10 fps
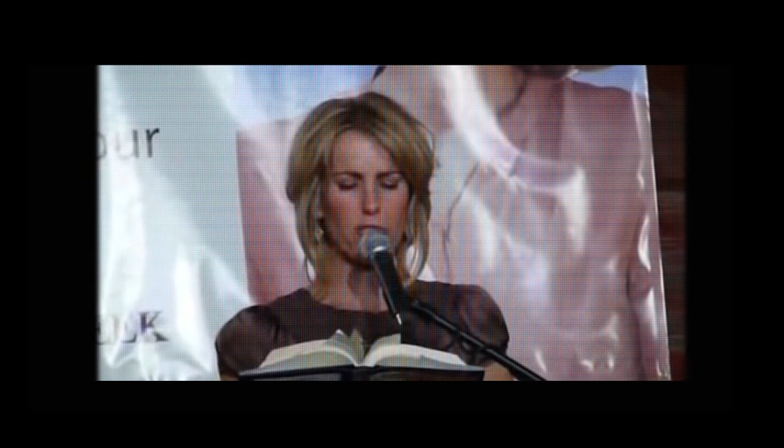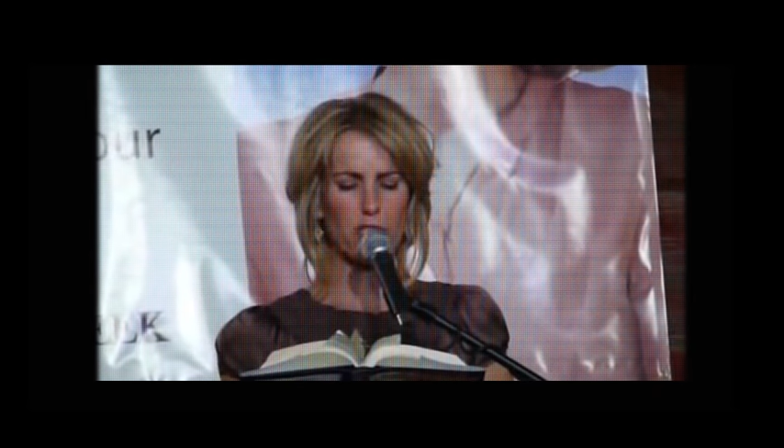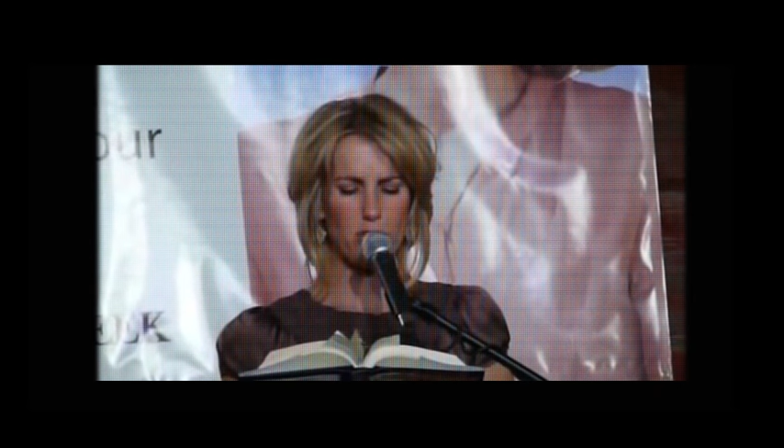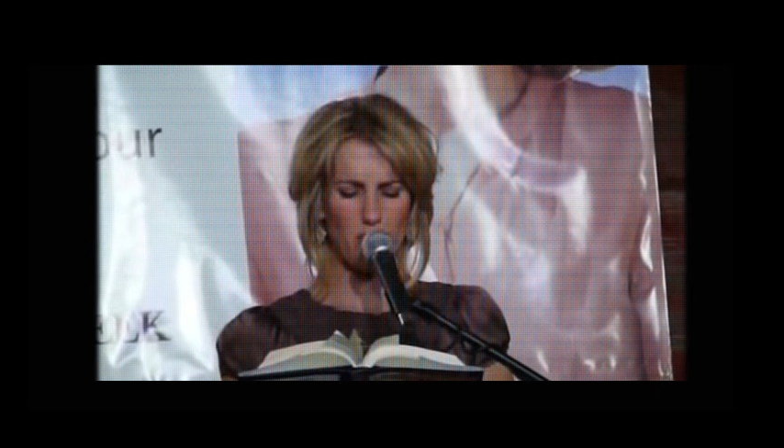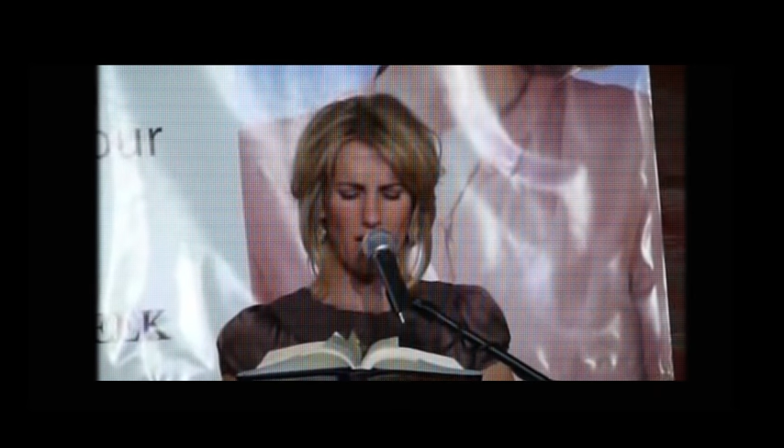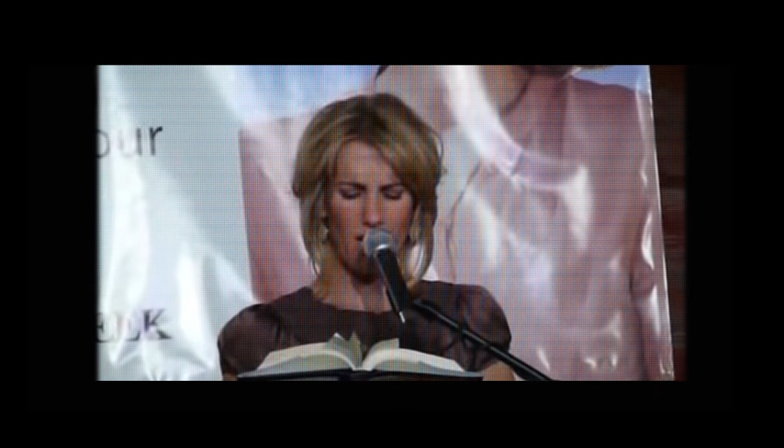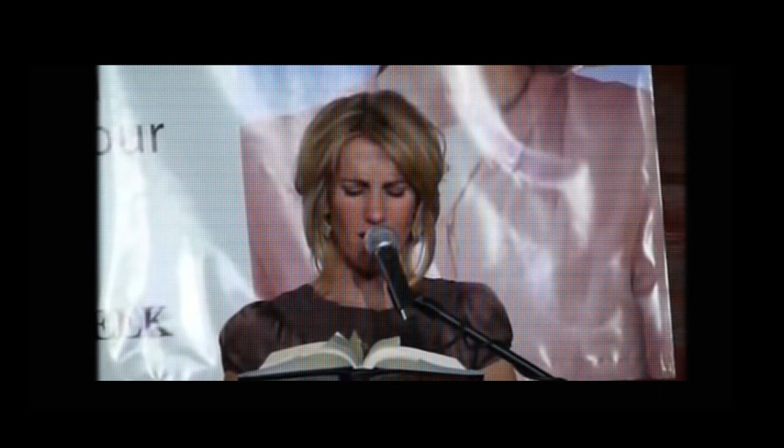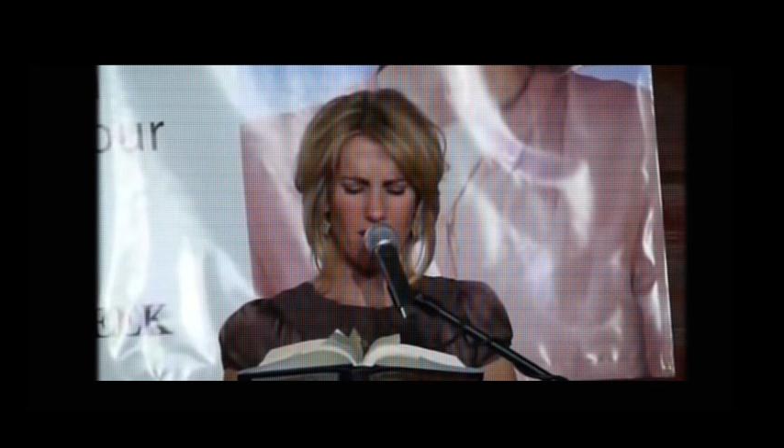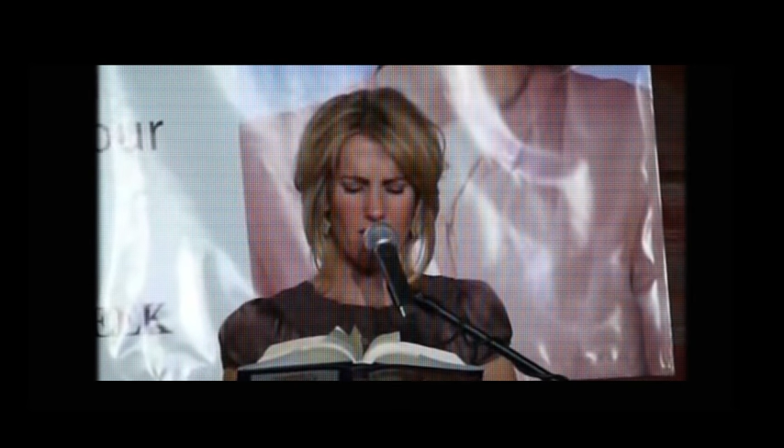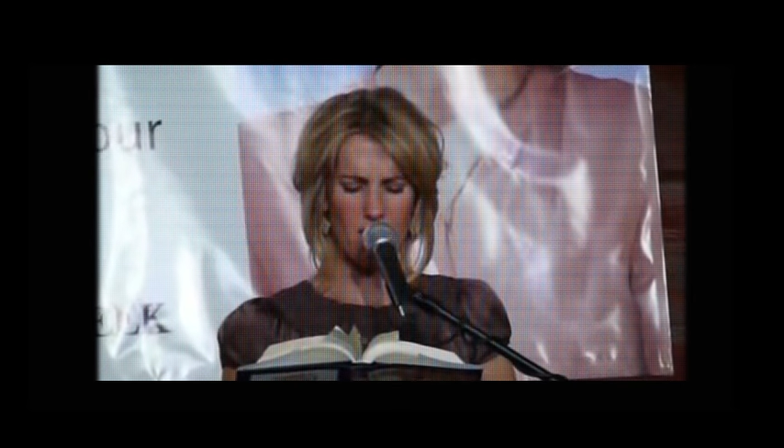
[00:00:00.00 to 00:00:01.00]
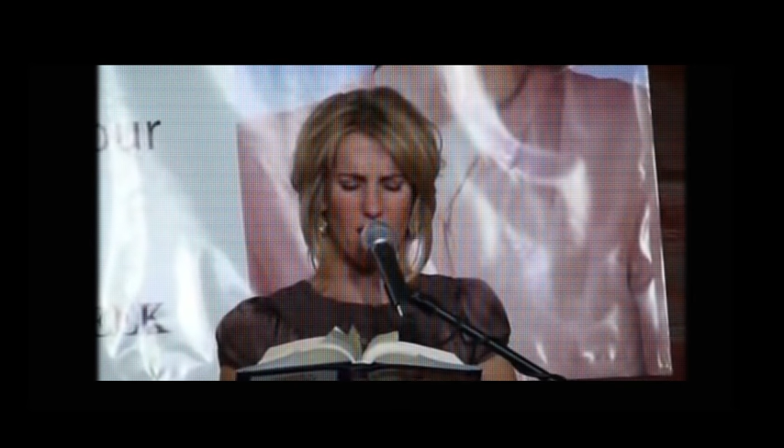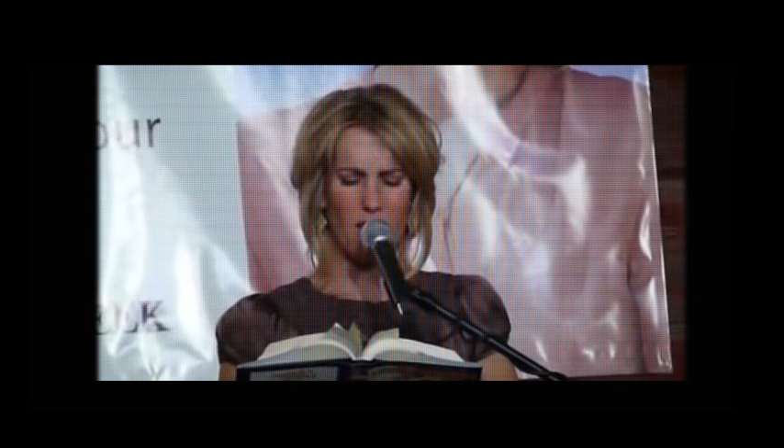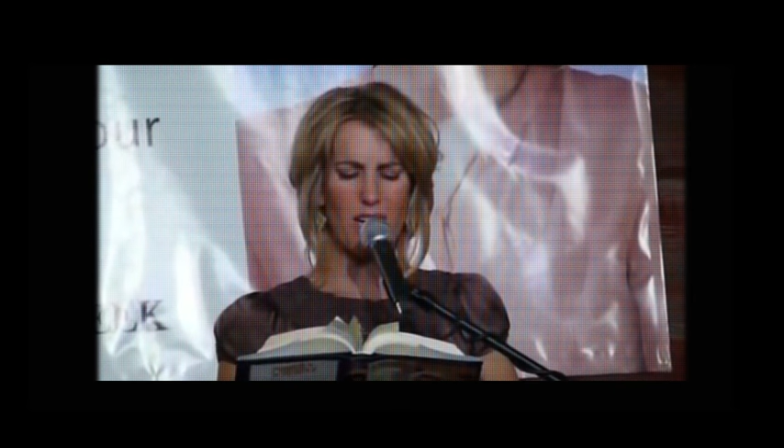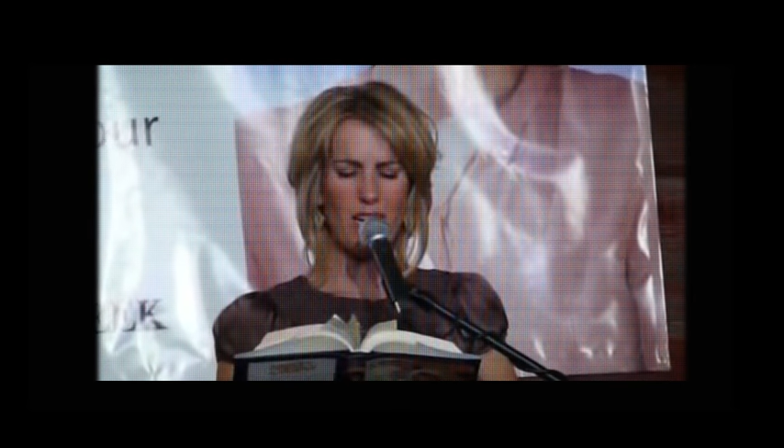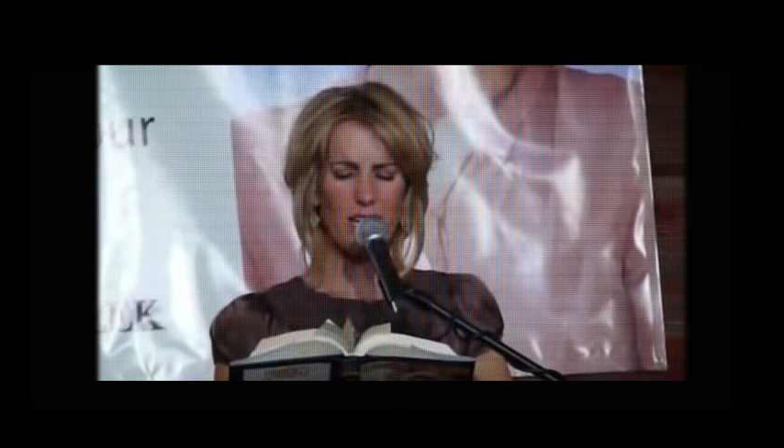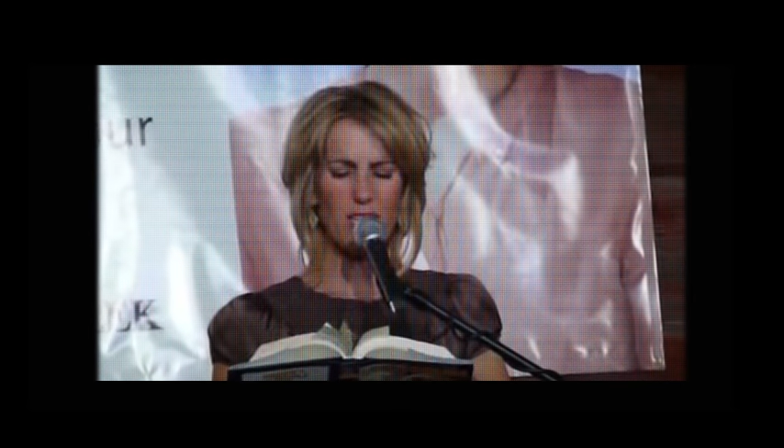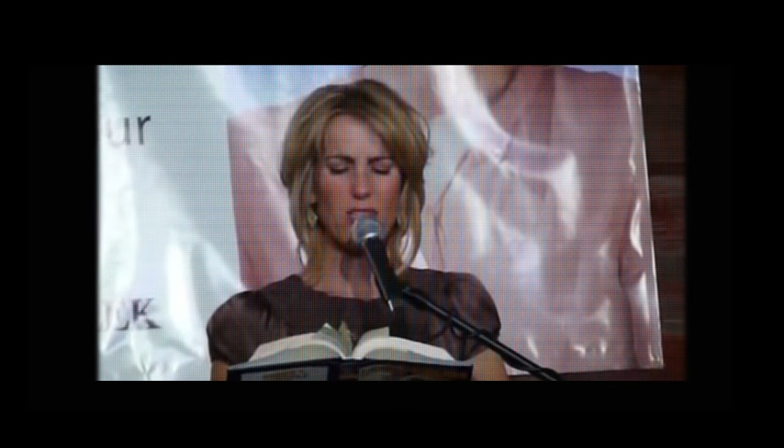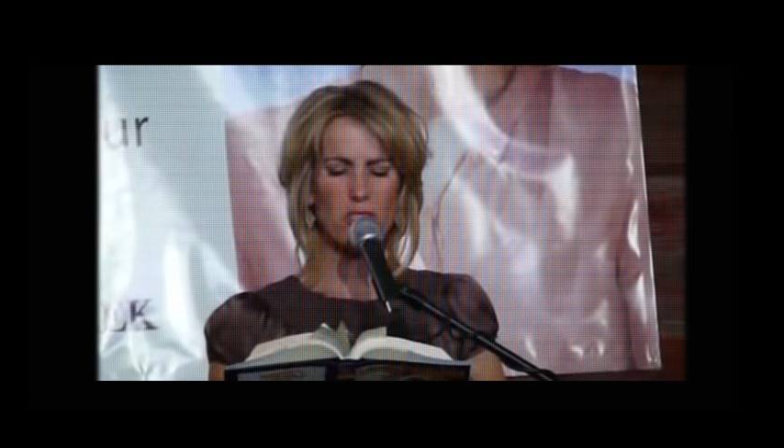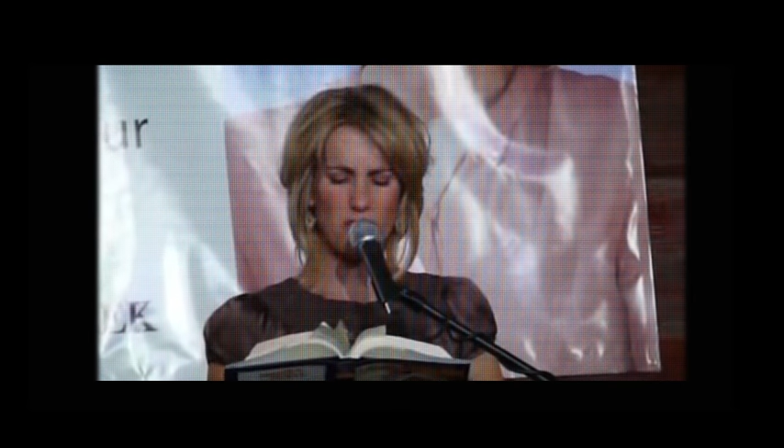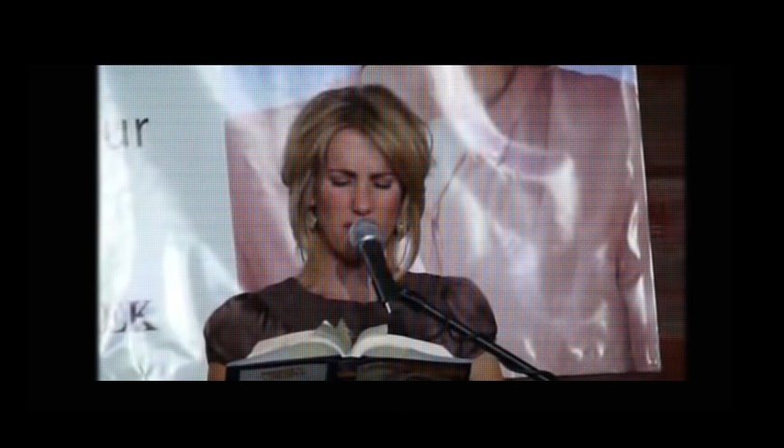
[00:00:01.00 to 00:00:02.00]
for trans,
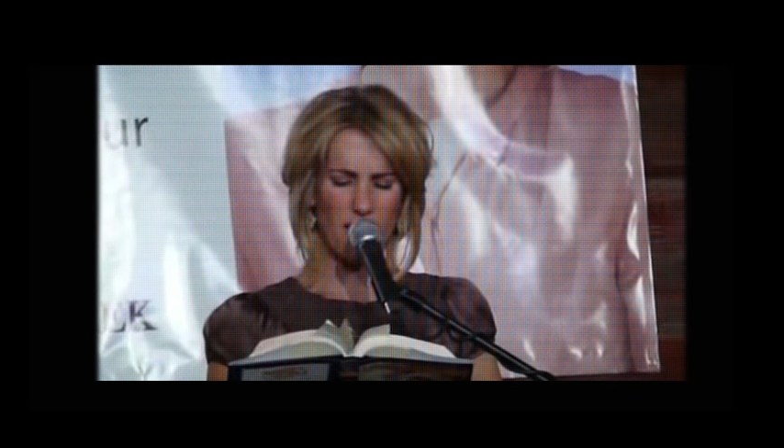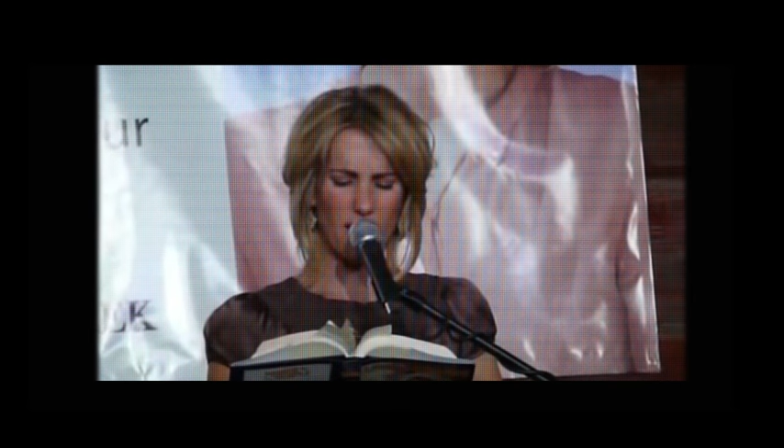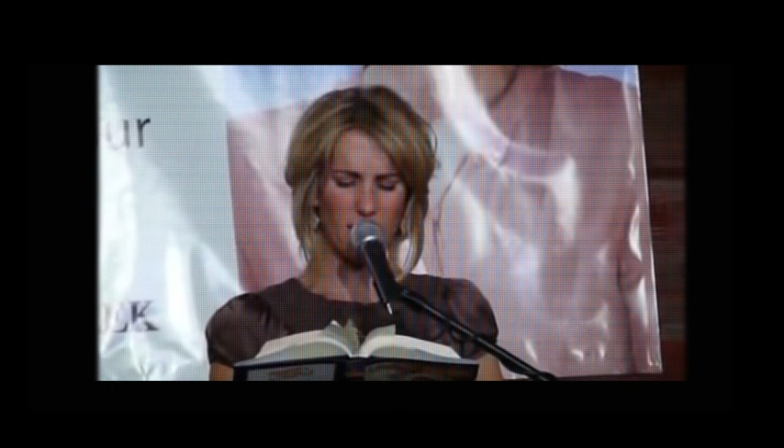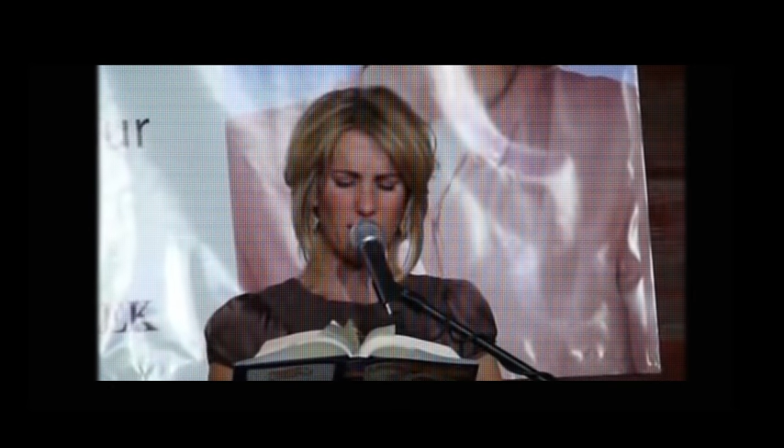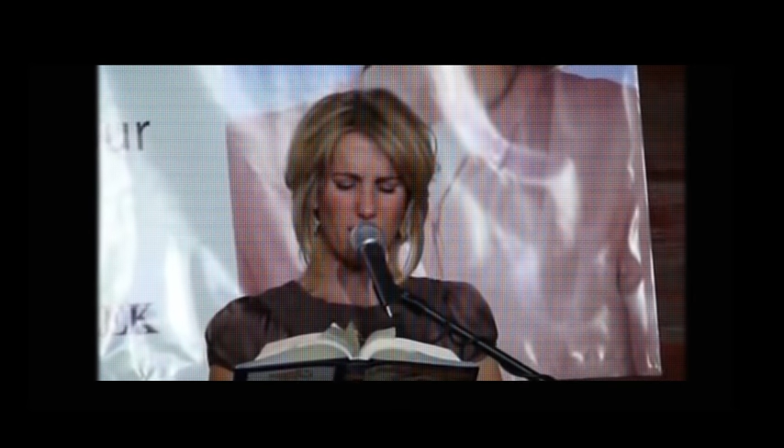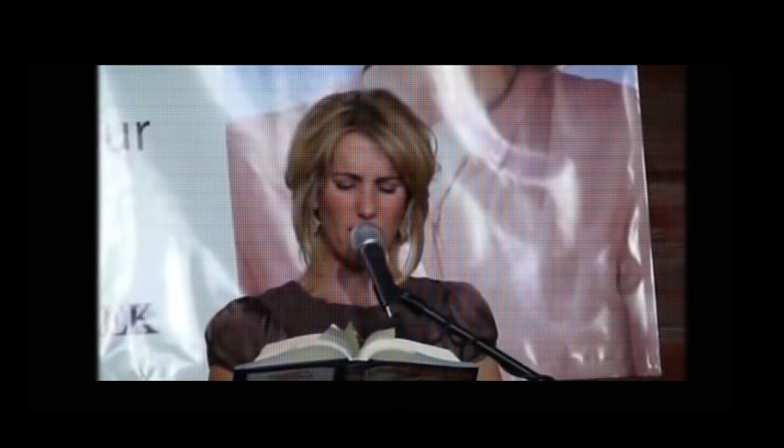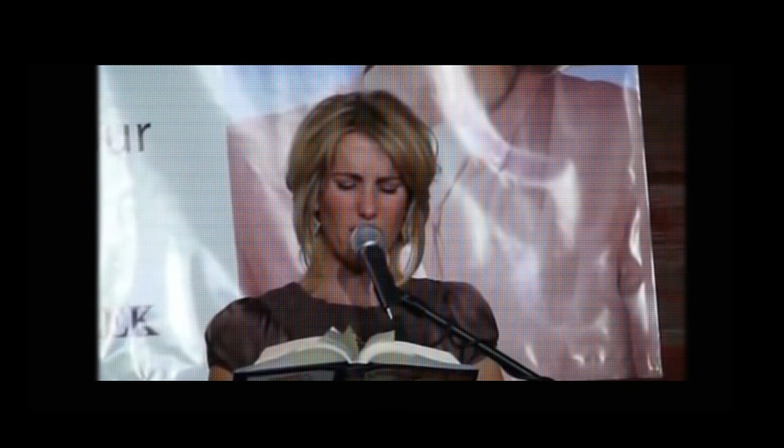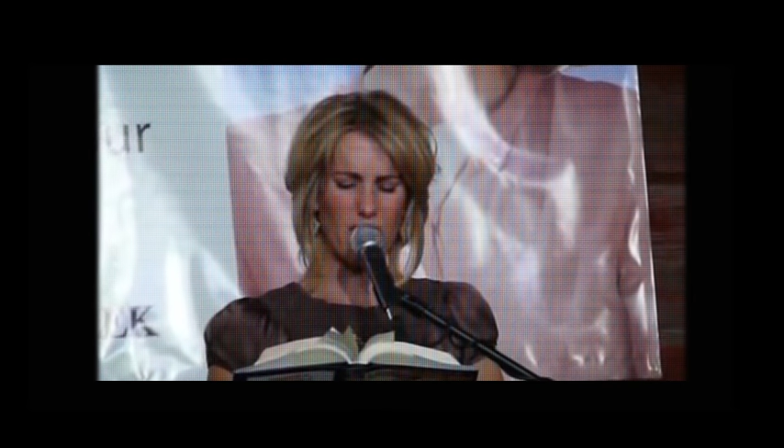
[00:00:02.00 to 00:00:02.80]
intersex,